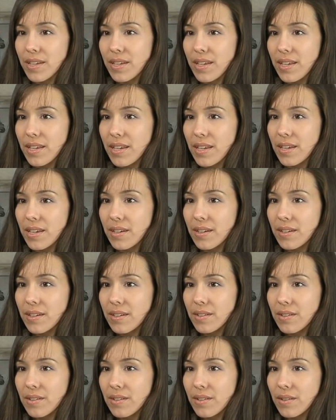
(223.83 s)
he
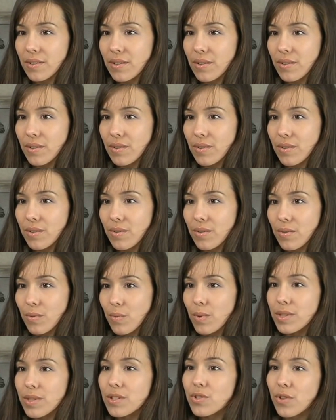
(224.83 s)

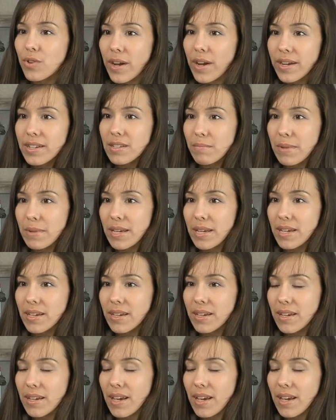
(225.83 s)
was trying to be.